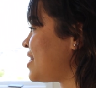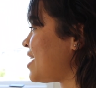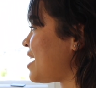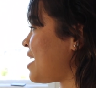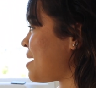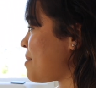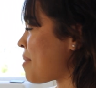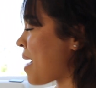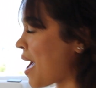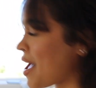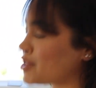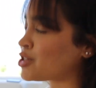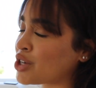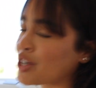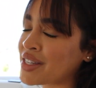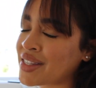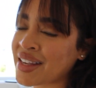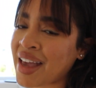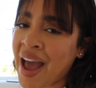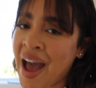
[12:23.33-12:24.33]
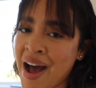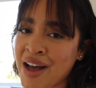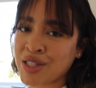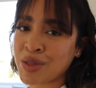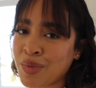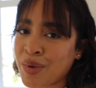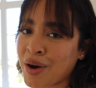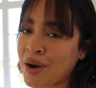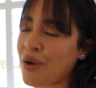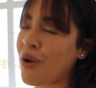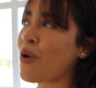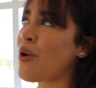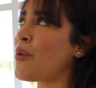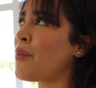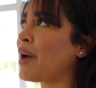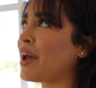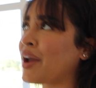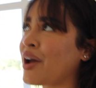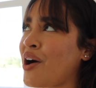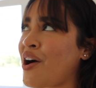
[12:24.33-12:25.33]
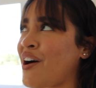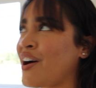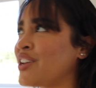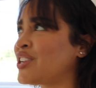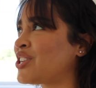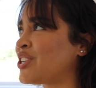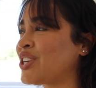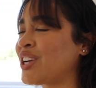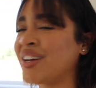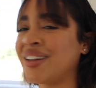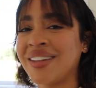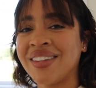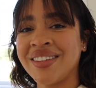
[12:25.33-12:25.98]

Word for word: the mattress Casper oh my gosh